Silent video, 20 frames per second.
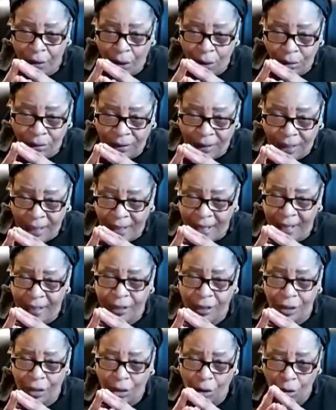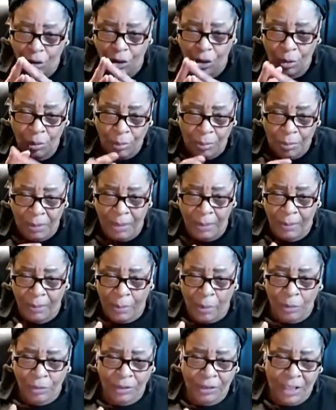Those ten executions would be
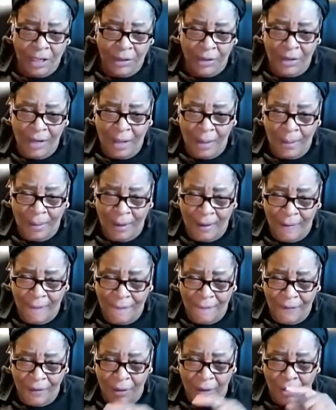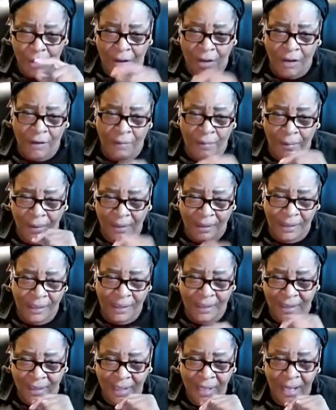the most carried out by a federal government
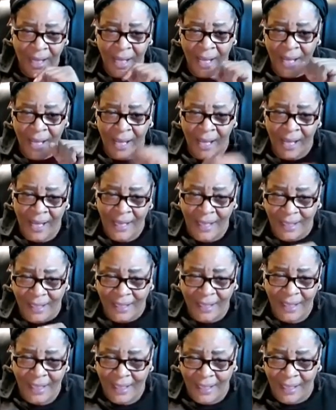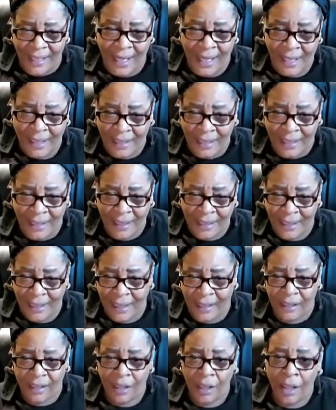since eighteen
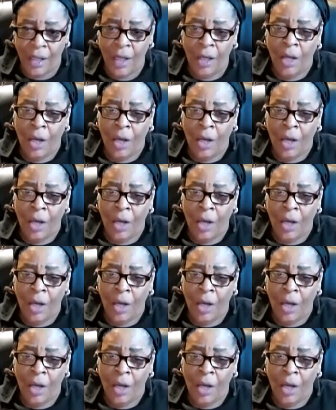ninety-six,